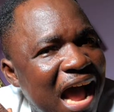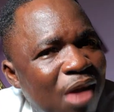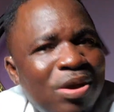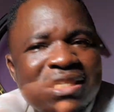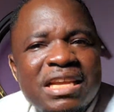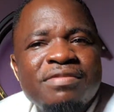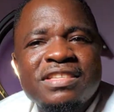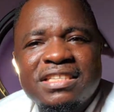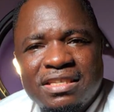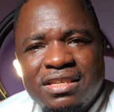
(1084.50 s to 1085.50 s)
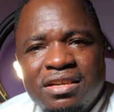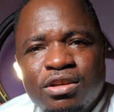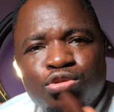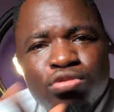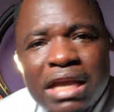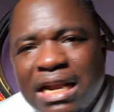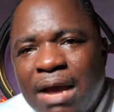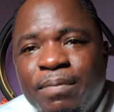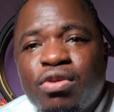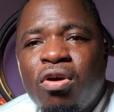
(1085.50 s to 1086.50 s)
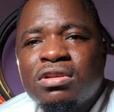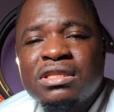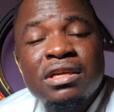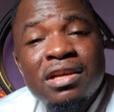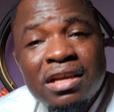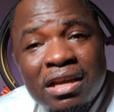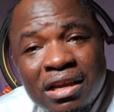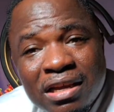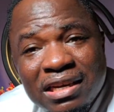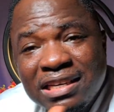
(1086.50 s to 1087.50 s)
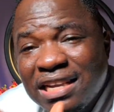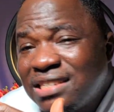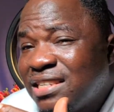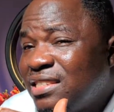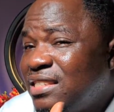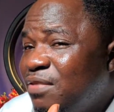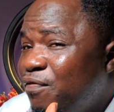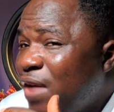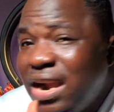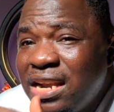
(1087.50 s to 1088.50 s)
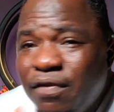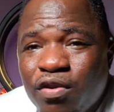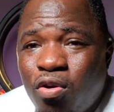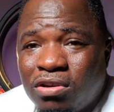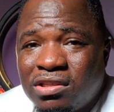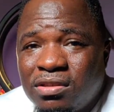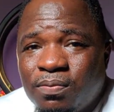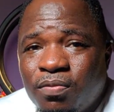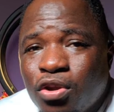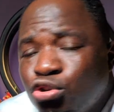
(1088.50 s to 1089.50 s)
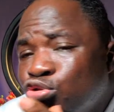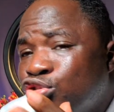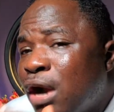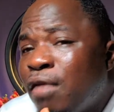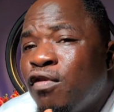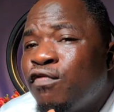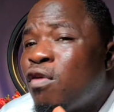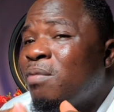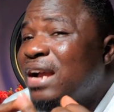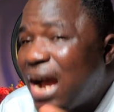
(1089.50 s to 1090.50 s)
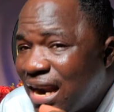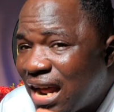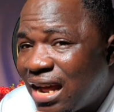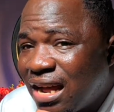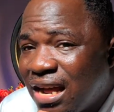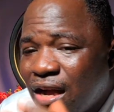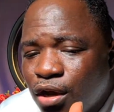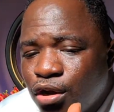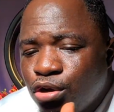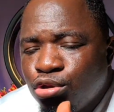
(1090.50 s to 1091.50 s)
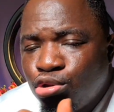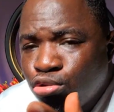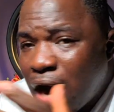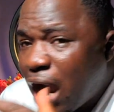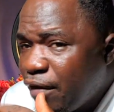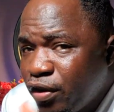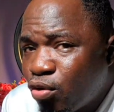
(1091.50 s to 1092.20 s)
ourselves together, because it is very difficult to travel from Ghana to Africa.